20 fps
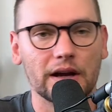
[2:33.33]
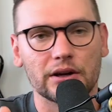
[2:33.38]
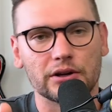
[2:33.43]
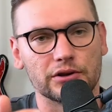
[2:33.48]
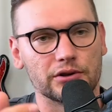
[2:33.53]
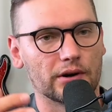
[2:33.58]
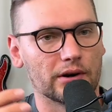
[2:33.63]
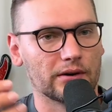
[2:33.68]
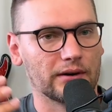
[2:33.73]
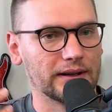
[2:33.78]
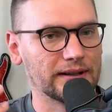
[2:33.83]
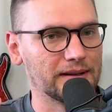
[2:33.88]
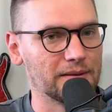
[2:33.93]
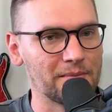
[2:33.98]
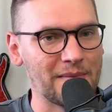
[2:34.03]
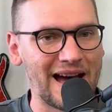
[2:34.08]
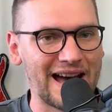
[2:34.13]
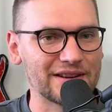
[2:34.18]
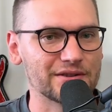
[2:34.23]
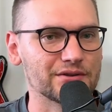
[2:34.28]
during the
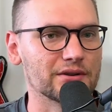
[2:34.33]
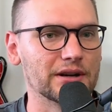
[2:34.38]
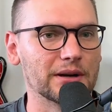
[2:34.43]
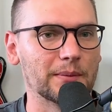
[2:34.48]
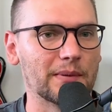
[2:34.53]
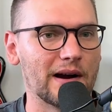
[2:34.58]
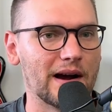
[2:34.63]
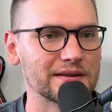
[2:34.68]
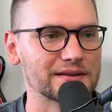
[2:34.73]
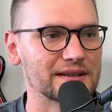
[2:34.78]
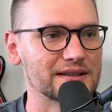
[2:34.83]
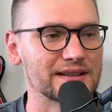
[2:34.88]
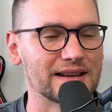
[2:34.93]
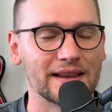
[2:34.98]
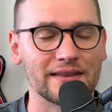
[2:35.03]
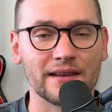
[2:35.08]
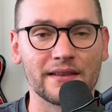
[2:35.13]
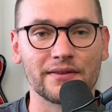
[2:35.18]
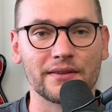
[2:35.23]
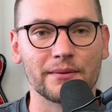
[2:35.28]
mastering process, and
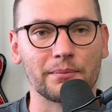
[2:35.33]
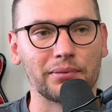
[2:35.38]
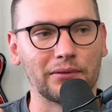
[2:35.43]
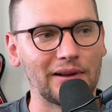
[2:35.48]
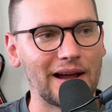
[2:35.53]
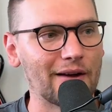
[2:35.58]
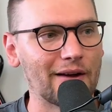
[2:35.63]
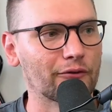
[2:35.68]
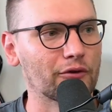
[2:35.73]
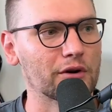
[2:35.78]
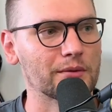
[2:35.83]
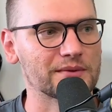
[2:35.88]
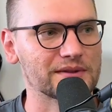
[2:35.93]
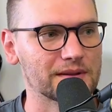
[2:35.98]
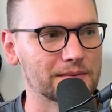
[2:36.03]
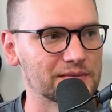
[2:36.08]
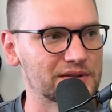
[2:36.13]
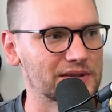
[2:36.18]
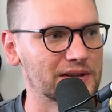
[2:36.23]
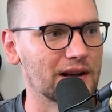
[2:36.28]
then the platforms
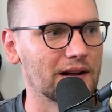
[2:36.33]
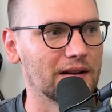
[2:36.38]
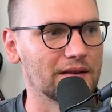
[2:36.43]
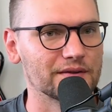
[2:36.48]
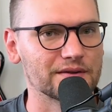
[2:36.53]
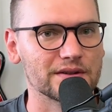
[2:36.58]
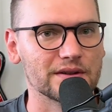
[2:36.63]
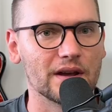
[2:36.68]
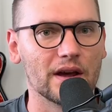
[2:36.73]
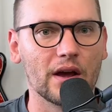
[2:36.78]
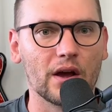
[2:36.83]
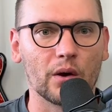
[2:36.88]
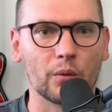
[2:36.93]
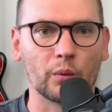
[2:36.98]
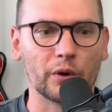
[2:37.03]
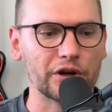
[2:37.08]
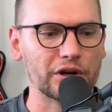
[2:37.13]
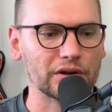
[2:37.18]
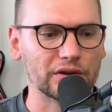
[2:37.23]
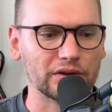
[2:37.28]
themselves,
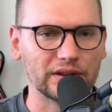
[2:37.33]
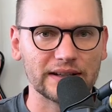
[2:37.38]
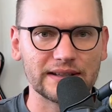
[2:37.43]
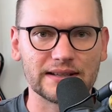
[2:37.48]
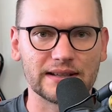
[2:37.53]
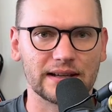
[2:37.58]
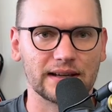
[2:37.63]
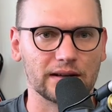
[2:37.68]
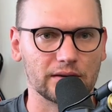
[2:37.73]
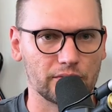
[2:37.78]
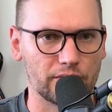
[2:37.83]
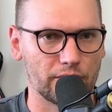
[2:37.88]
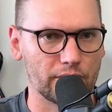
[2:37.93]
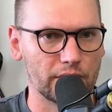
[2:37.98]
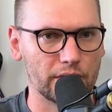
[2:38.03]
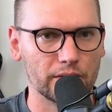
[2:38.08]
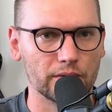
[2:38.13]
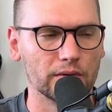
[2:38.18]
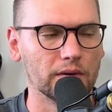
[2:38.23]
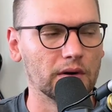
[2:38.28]
what you're listening
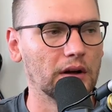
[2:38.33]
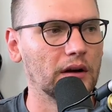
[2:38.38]
through.